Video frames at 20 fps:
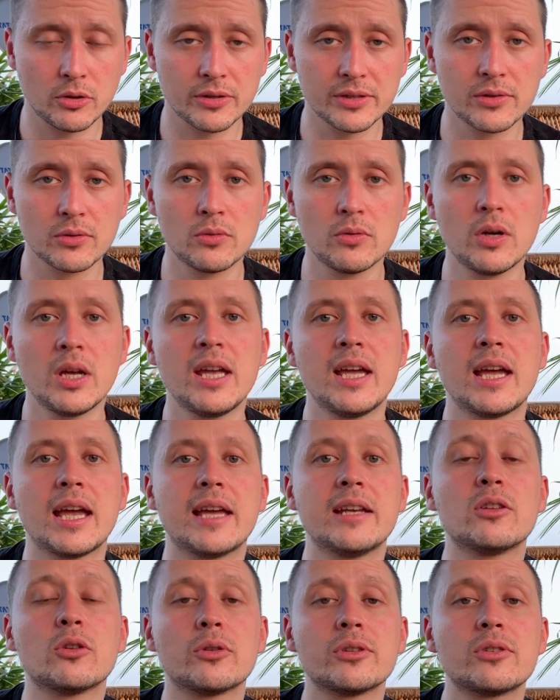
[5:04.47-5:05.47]
also,
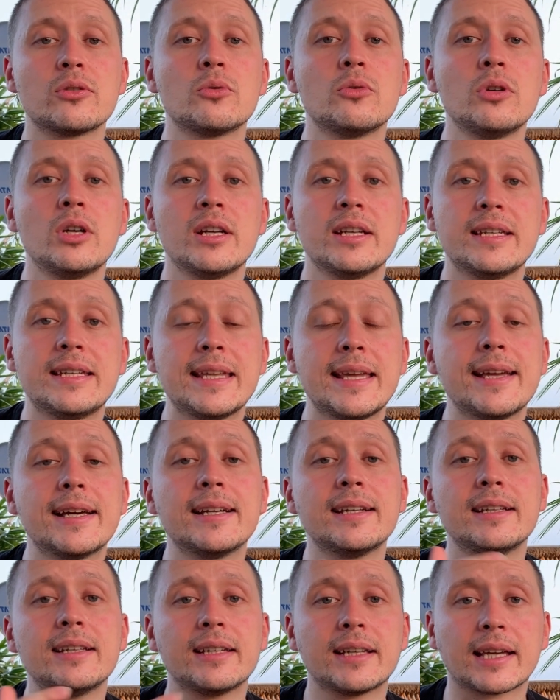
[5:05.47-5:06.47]
and also
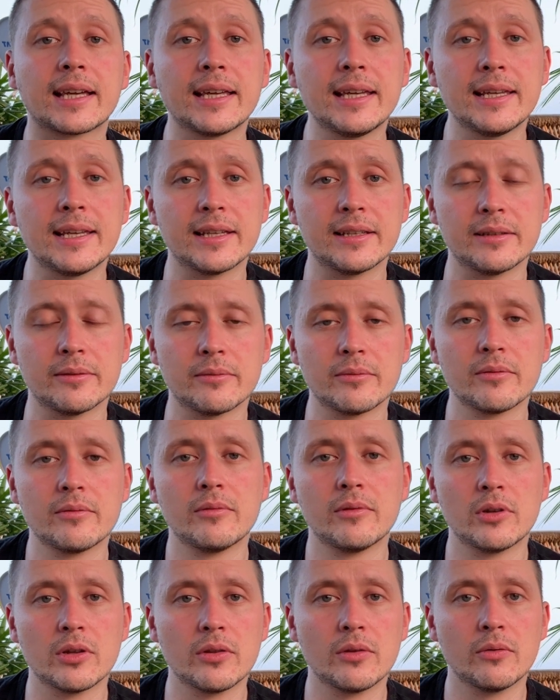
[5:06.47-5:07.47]
der Regen,
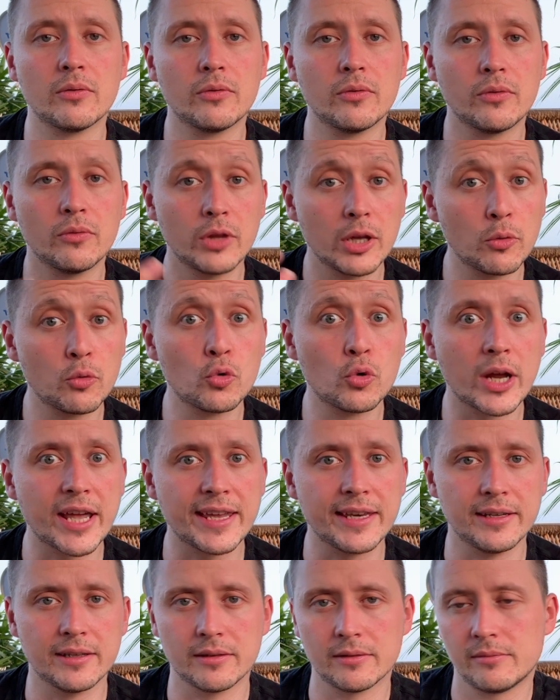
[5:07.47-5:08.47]
the
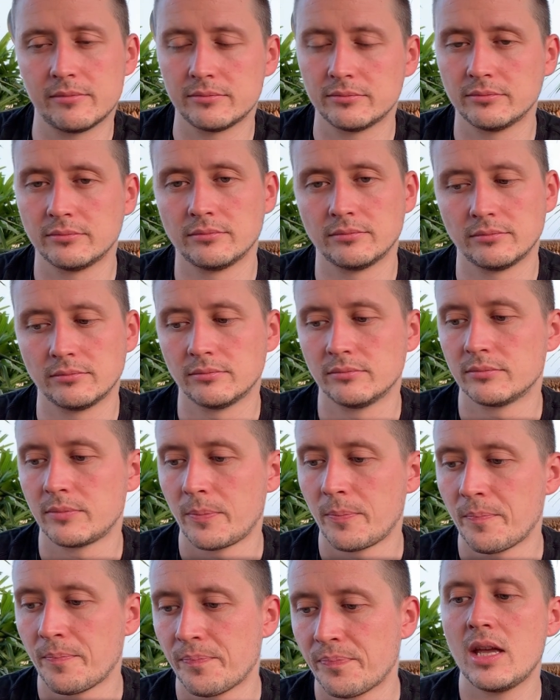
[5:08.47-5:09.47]
rain.
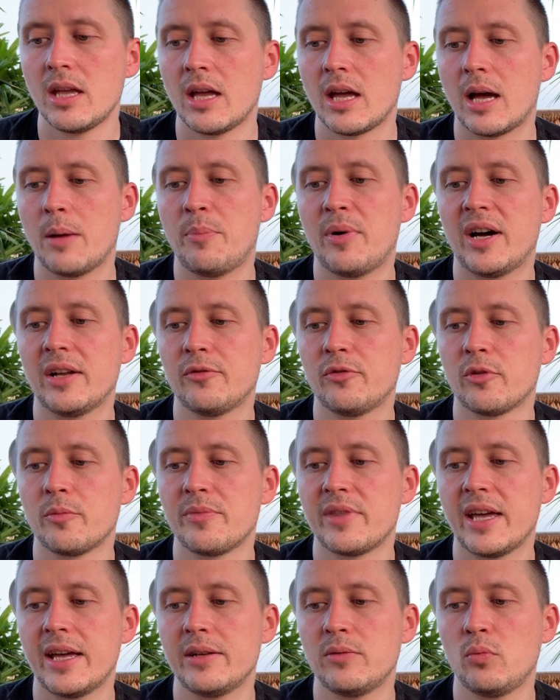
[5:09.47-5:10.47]
Apart from
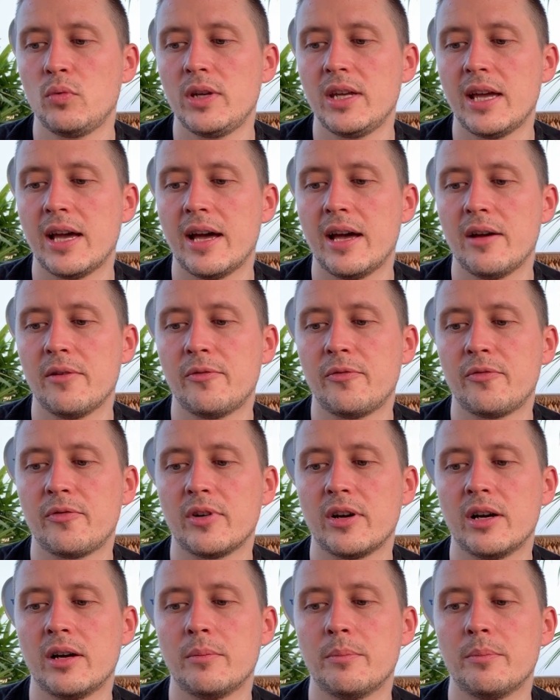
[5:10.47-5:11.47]
that, we have
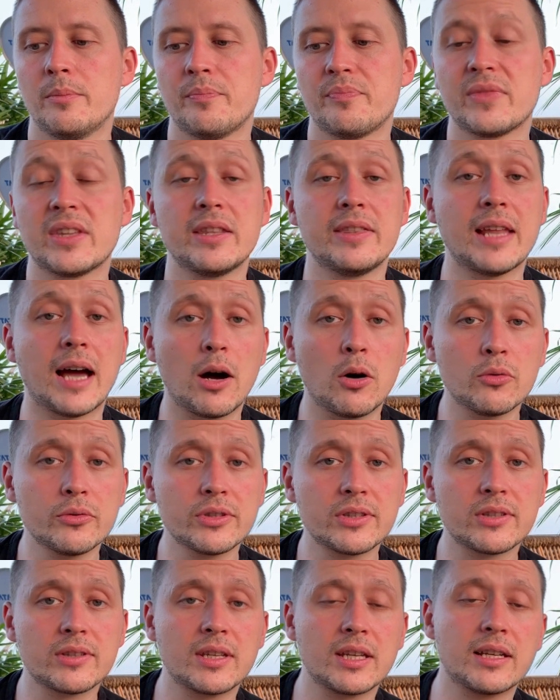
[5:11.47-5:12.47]

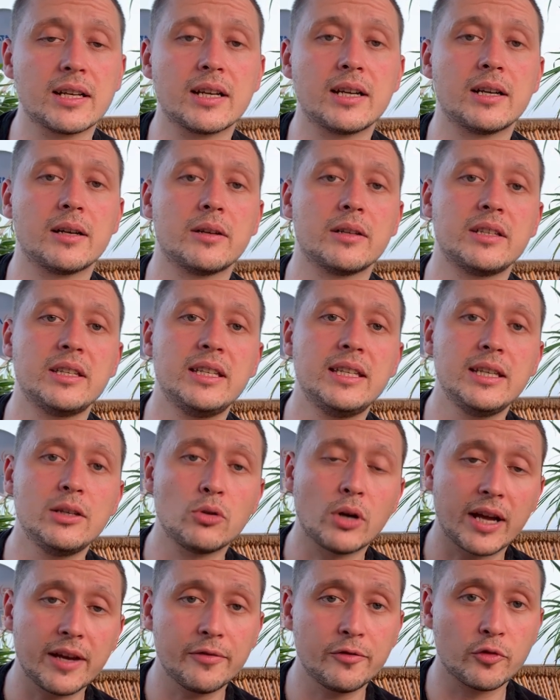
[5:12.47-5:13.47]
nouns that are
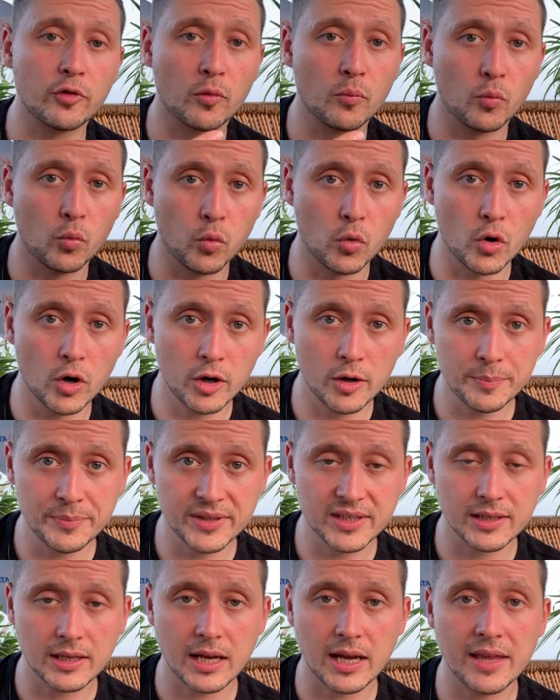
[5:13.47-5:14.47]
derived from
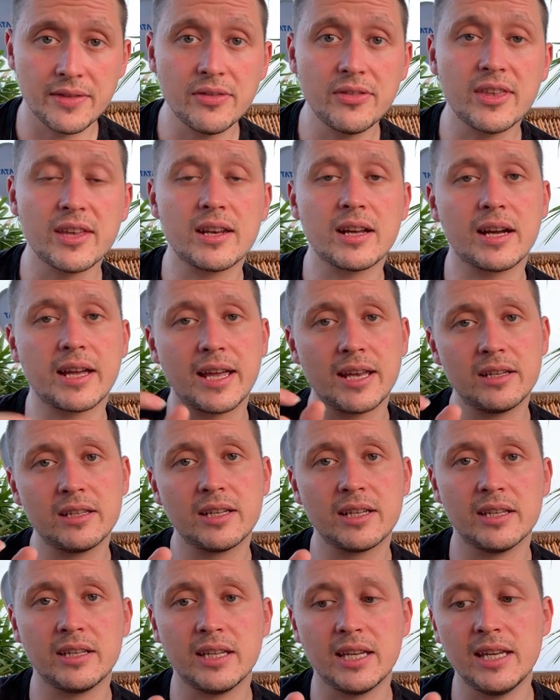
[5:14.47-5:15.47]
verbs and that are
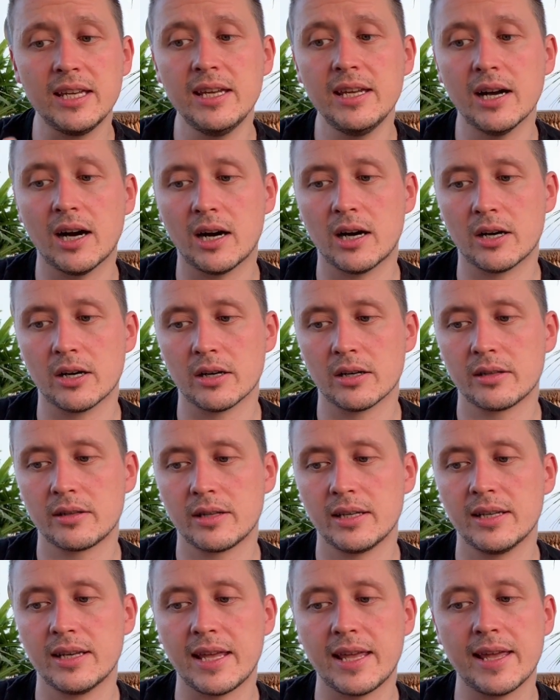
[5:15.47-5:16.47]
ending in er,
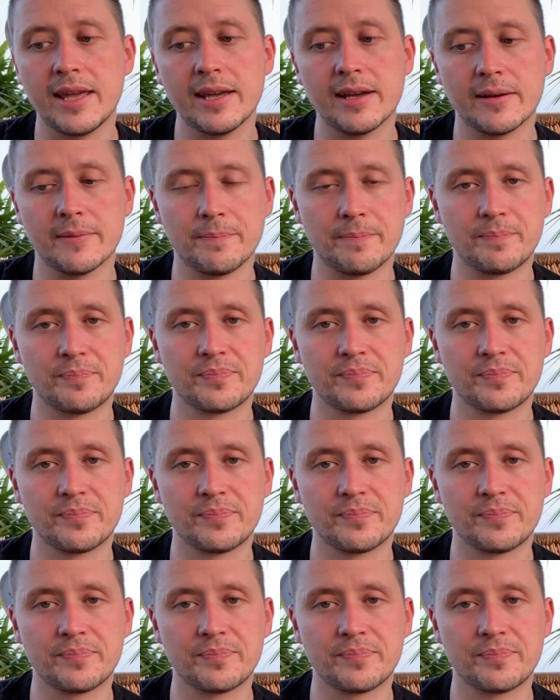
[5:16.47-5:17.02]
in er.